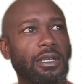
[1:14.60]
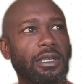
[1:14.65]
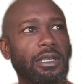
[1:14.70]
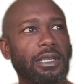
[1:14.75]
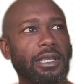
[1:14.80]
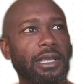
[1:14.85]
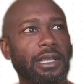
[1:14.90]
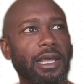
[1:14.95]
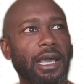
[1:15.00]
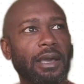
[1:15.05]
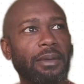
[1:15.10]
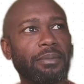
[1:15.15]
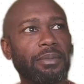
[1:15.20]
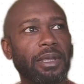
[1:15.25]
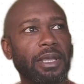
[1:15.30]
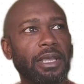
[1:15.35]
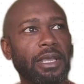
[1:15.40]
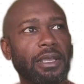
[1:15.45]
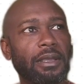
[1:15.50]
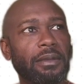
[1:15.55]
cannot
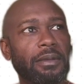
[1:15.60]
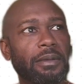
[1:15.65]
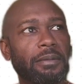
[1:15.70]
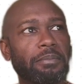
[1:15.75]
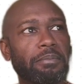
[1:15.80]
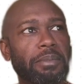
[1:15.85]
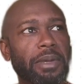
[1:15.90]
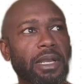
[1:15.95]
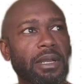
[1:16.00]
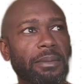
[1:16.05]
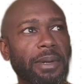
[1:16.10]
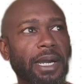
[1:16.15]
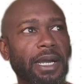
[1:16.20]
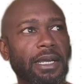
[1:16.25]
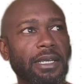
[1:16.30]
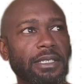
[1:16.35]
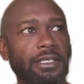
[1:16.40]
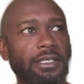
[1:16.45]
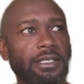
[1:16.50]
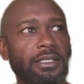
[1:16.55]
be
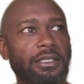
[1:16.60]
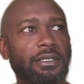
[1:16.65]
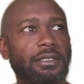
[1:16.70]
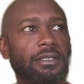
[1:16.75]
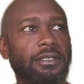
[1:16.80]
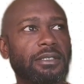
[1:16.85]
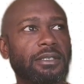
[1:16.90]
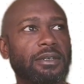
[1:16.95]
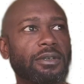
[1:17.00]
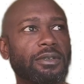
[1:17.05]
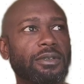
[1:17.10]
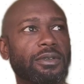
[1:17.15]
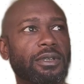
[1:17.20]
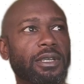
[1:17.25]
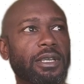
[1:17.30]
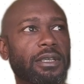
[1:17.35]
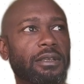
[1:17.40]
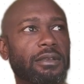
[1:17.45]
minimized so you,